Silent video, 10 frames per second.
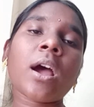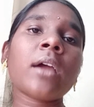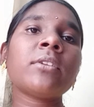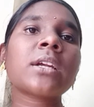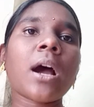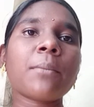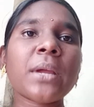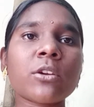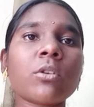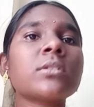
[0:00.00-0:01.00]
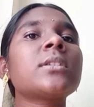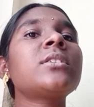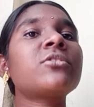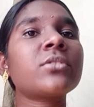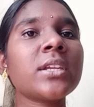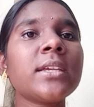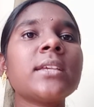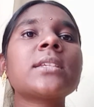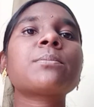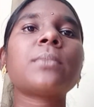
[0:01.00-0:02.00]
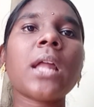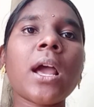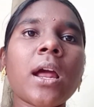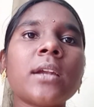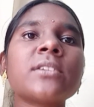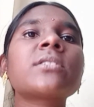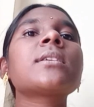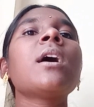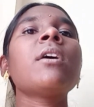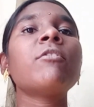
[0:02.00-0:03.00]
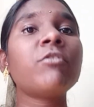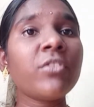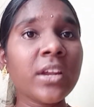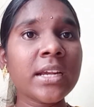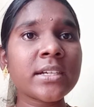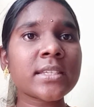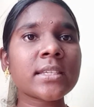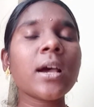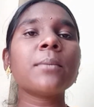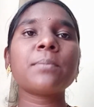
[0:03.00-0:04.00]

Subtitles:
I will come across the trees, plants, weeds,